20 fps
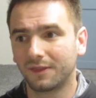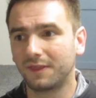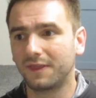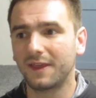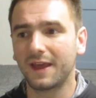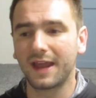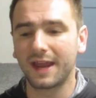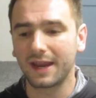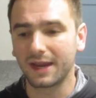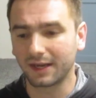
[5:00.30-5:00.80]

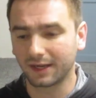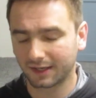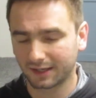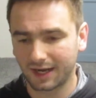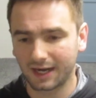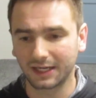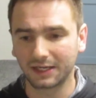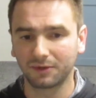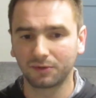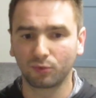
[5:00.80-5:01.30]
they
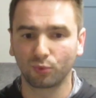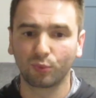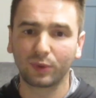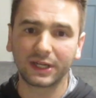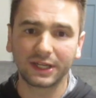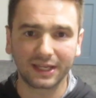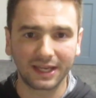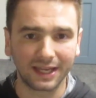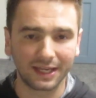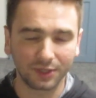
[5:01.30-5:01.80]
kind of
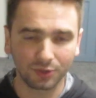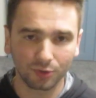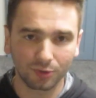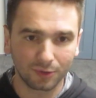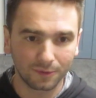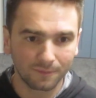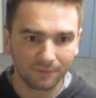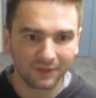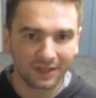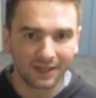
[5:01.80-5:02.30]

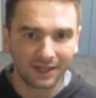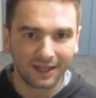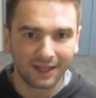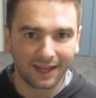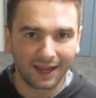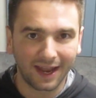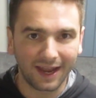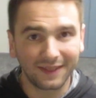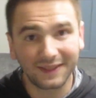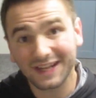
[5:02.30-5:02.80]
rekindle.
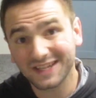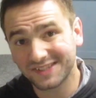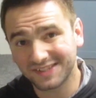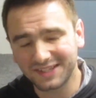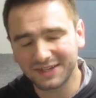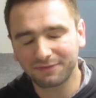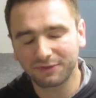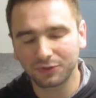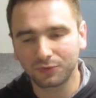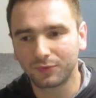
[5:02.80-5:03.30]
And that's
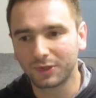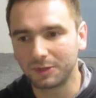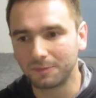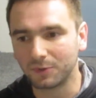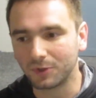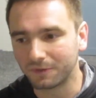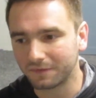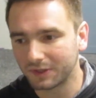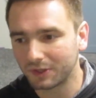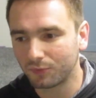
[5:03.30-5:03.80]
different with the
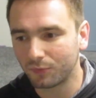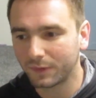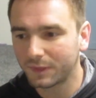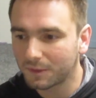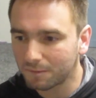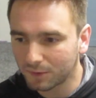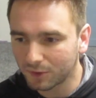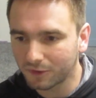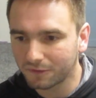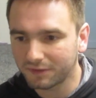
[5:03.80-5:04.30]
movie. With
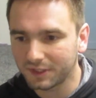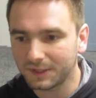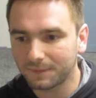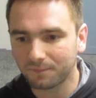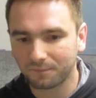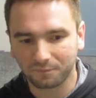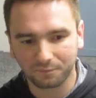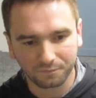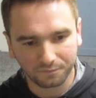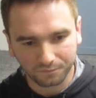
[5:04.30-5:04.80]
the
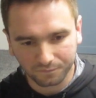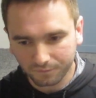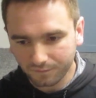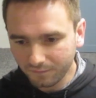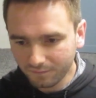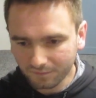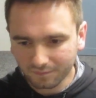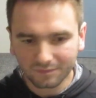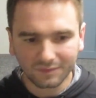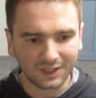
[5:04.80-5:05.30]
movie,
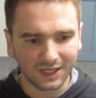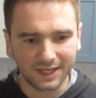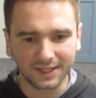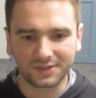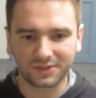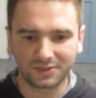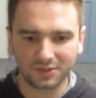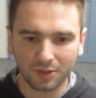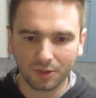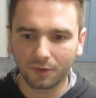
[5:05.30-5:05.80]

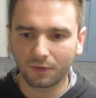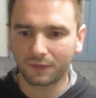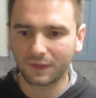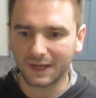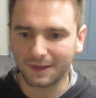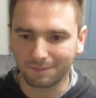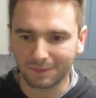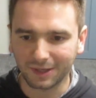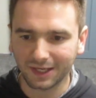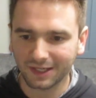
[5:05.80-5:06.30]
it's still
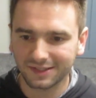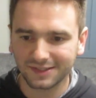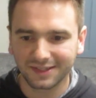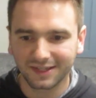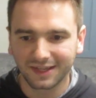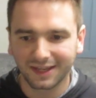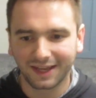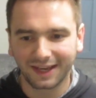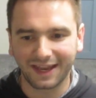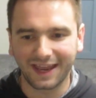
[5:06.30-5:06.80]
they meet,
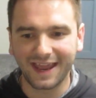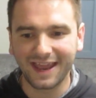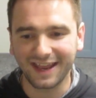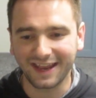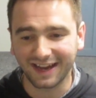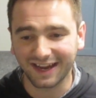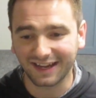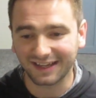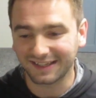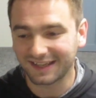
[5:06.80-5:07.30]

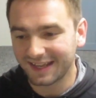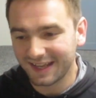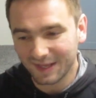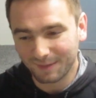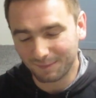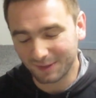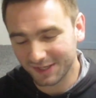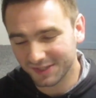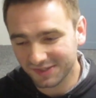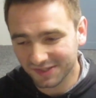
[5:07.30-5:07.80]
and
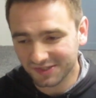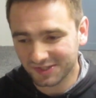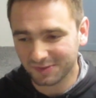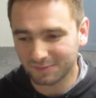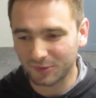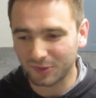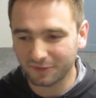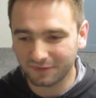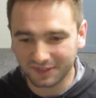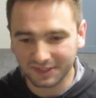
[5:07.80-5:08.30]
because it's a
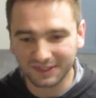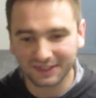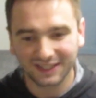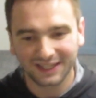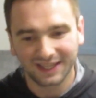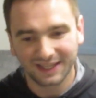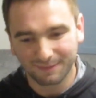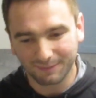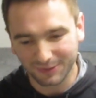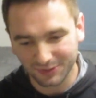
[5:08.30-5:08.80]
movie,
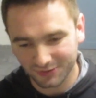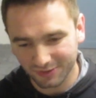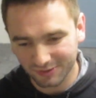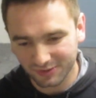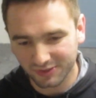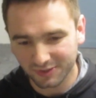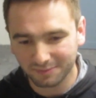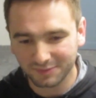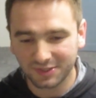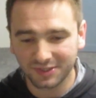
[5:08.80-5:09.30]
because
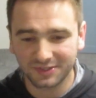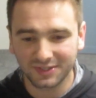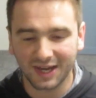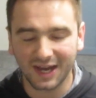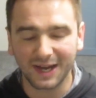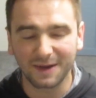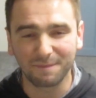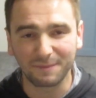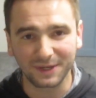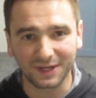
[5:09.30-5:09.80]
there's limited
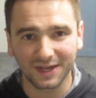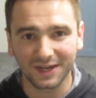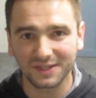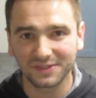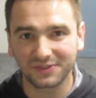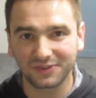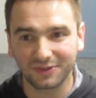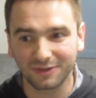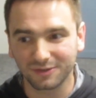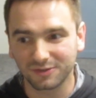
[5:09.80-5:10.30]
time,
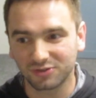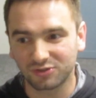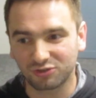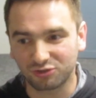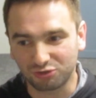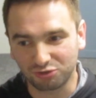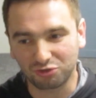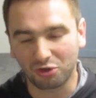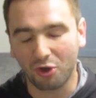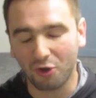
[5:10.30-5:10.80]
because there's
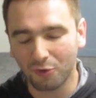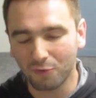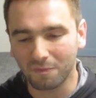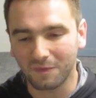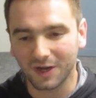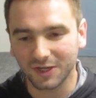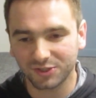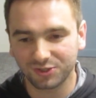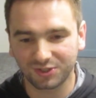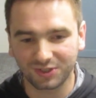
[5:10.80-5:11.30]
so
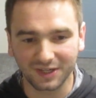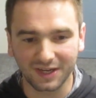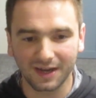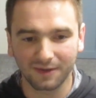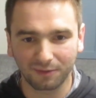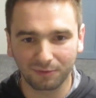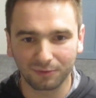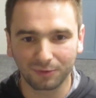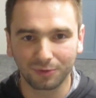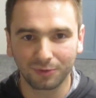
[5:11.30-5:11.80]
much to
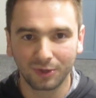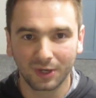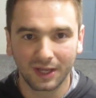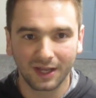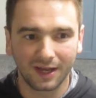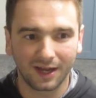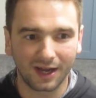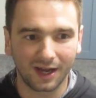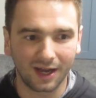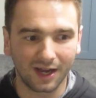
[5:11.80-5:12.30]
get through
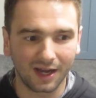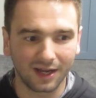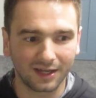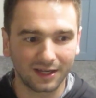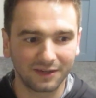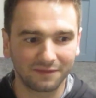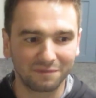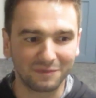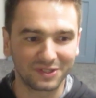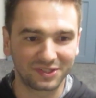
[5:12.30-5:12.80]

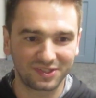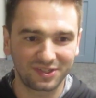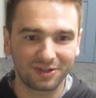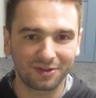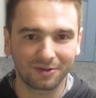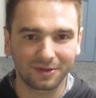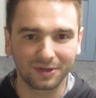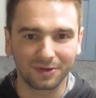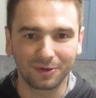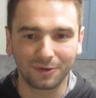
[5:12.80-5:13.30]
of
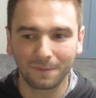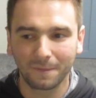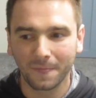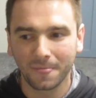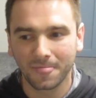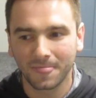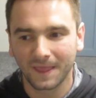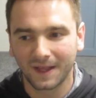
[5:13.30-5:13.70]
material,